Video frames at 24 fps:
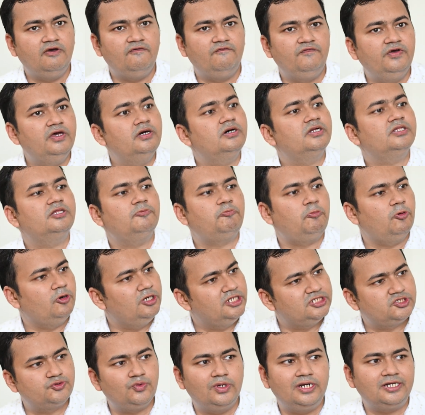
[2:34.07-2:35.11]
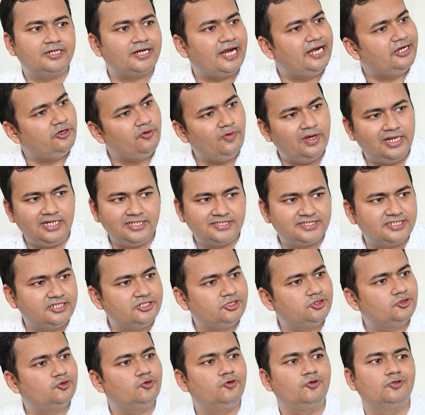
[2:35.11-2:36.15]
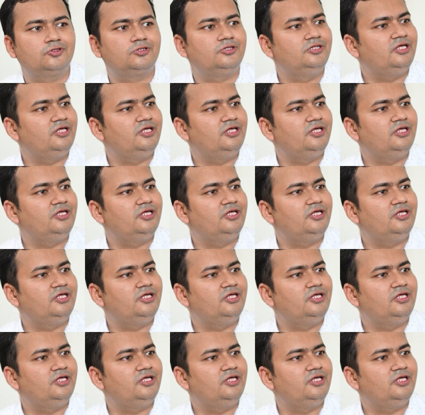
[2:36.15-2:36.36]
Where the police will try to elicit truth,